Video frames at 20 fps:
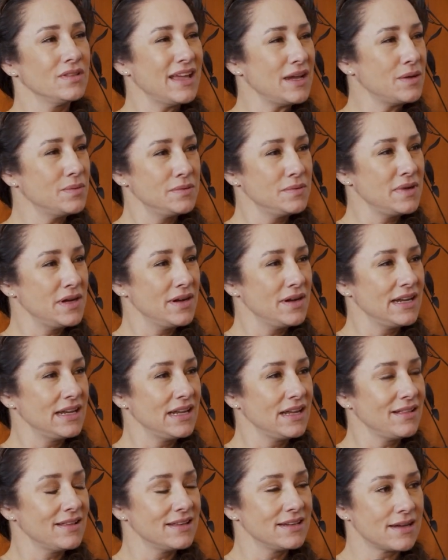Like when we were in
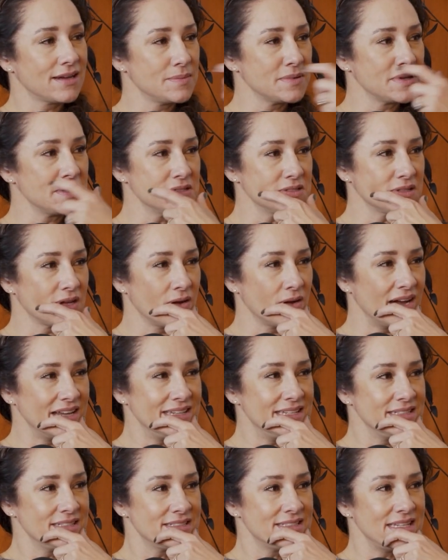England a couple years ago, I
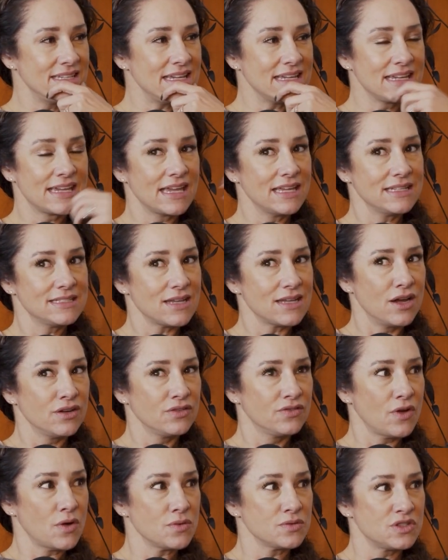didn't see kids
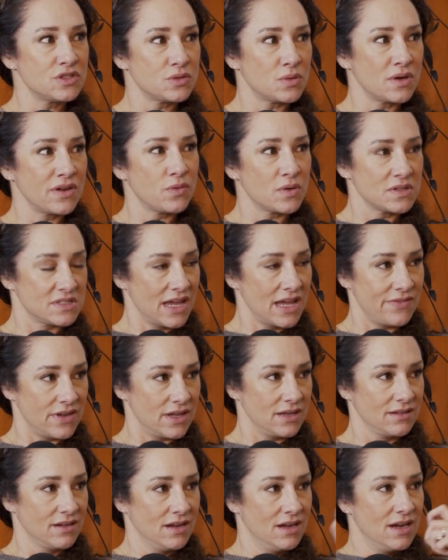on phones
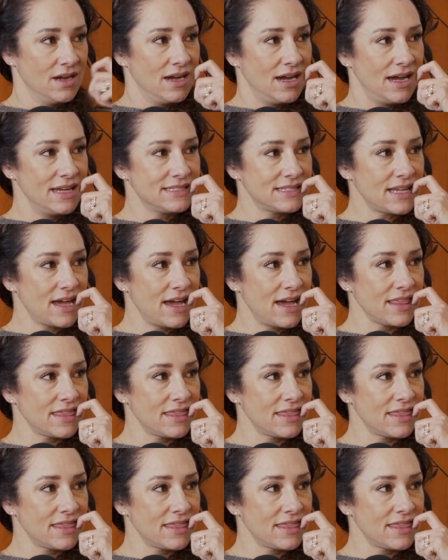24/7. I saw.